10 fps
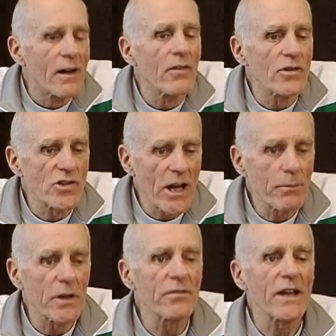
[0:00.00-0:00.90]
The
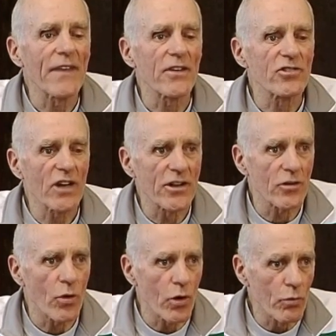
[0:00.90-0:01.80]
shape lift at the center
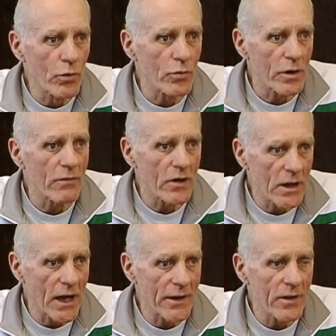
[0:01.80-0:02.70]
or root of the
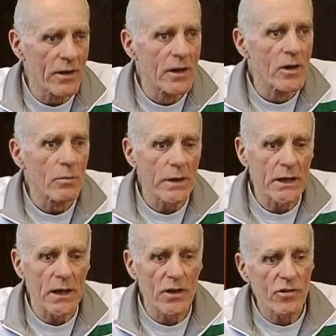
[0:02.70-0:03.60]
glider,
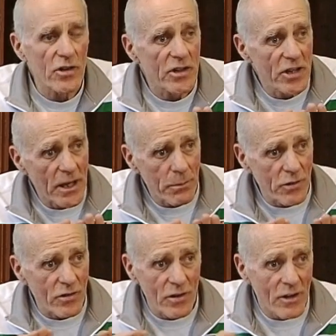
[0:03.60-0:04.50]
because the
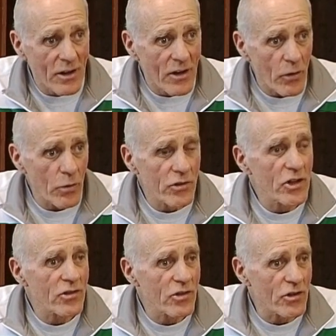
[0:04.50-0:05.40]
tips
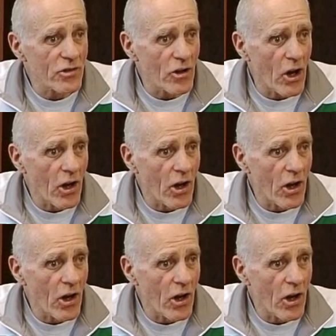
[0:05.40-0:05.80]
resist the stall.